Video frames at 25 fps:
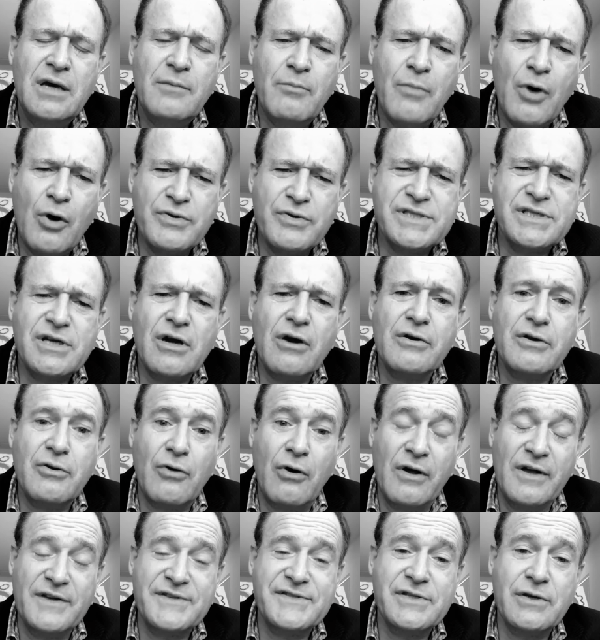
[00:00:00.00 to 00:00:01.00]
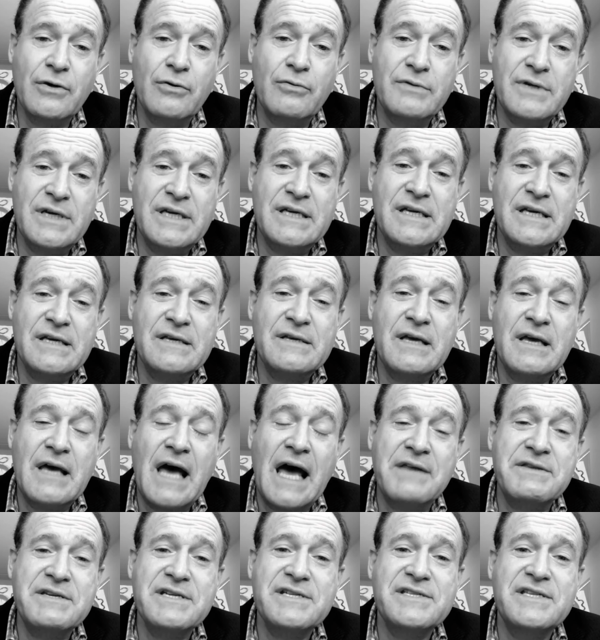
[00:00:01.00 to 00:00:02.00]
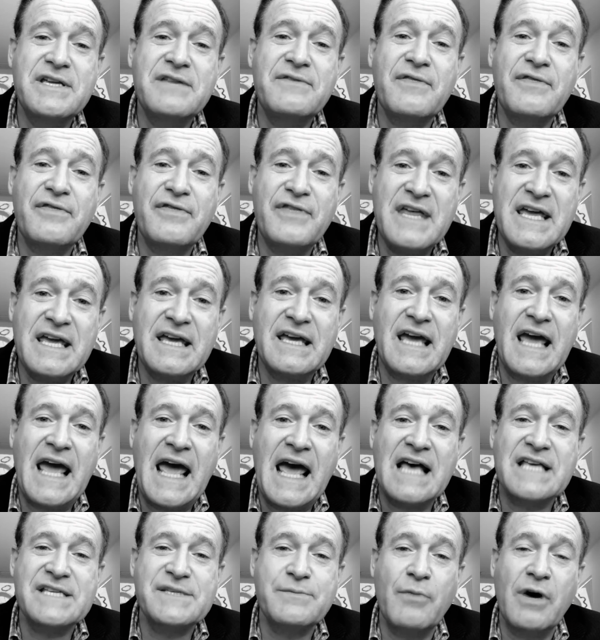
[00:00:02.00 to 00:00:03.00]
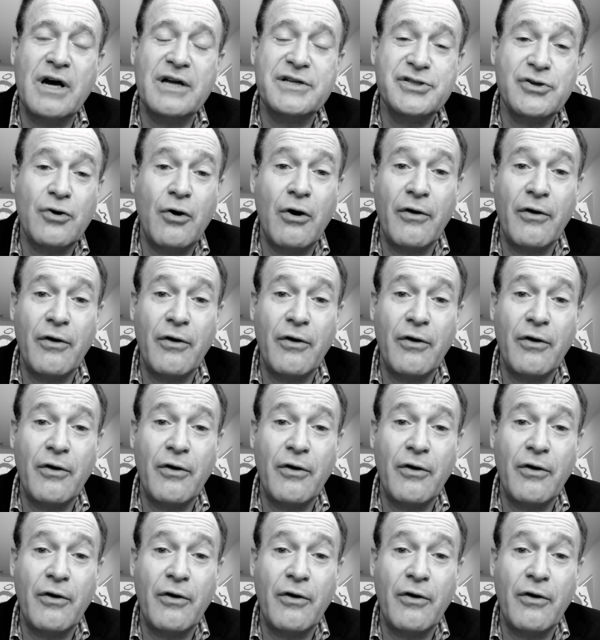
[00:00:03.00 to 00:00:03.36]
Mozart also. I just didn't think as much.